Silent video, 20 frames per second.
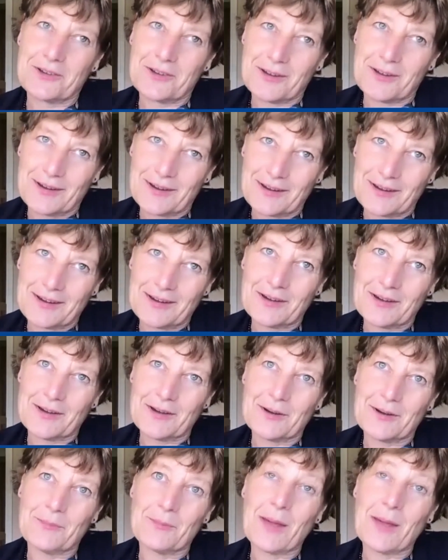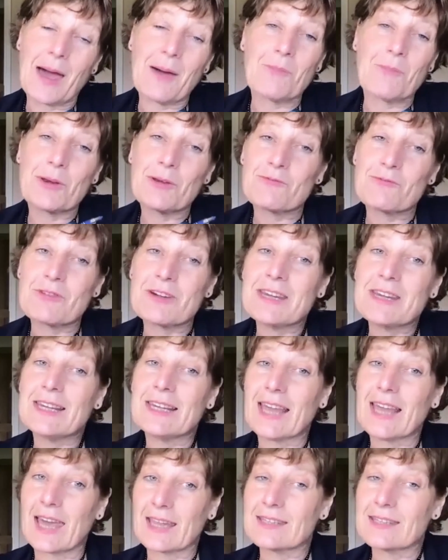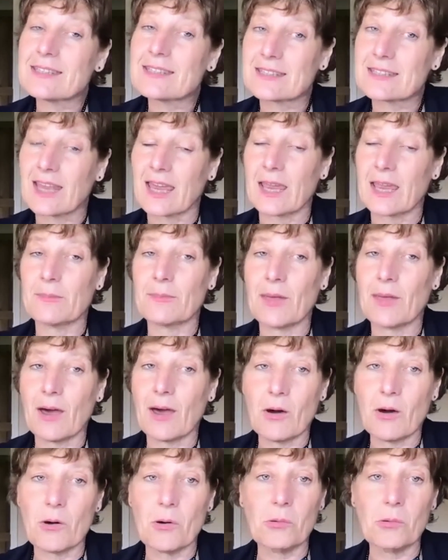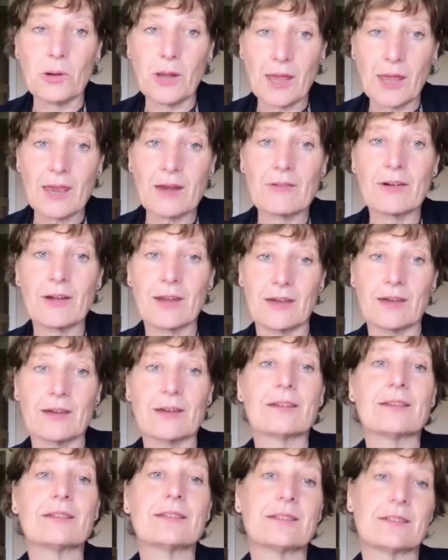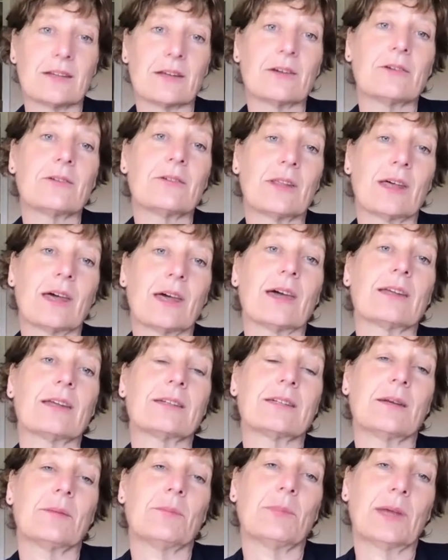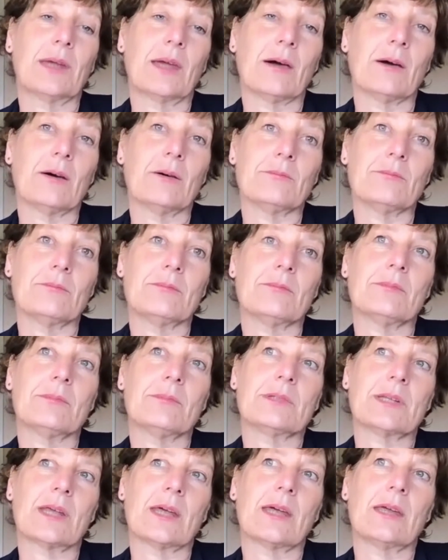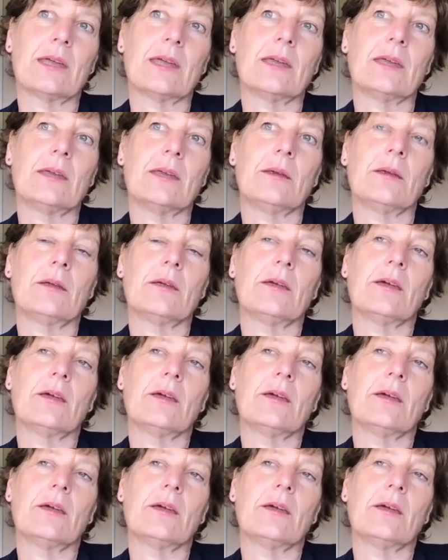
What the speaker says: and we re-landscape that whole area so that it becomes a